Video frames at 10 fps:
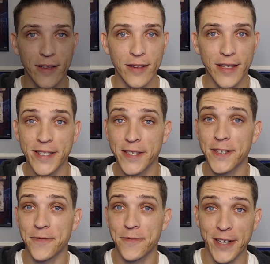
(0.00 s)
This is a
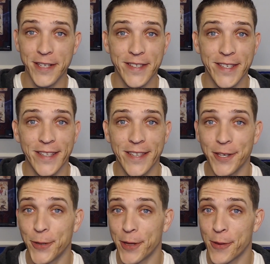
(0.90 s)
fun scene that you
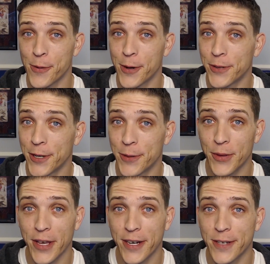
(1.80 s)
can throw to your
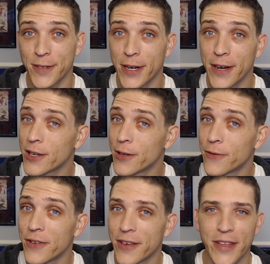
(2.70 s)
players whenever you
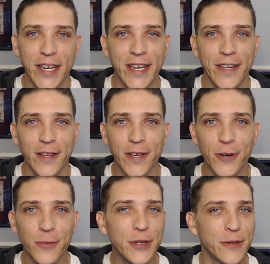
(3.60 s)
feel they need a little
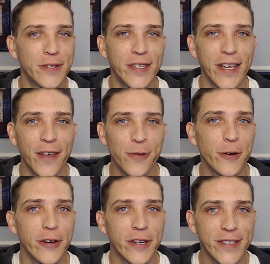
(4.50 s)
boost to get through
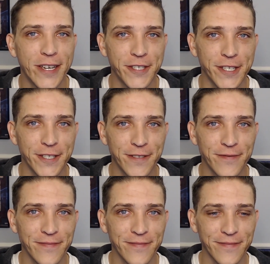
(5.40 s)
your session.
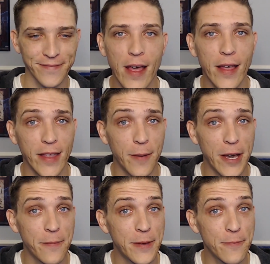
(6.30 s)
They might
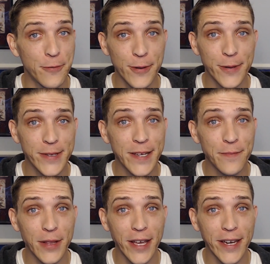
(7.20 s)
be bruised and
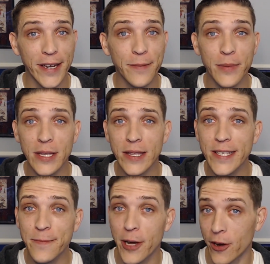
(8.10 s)
bloodied, but this
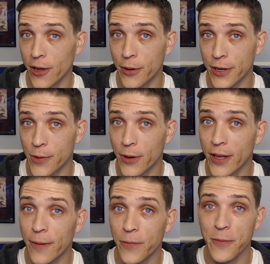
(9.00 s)
berry bush will
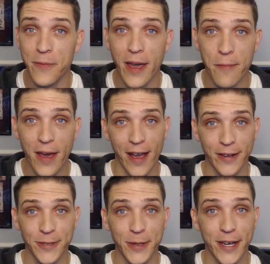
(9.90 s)
help them get back
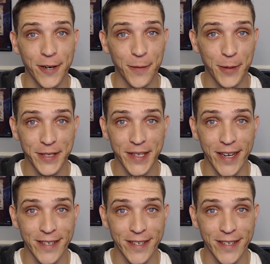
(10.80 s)
to 100%.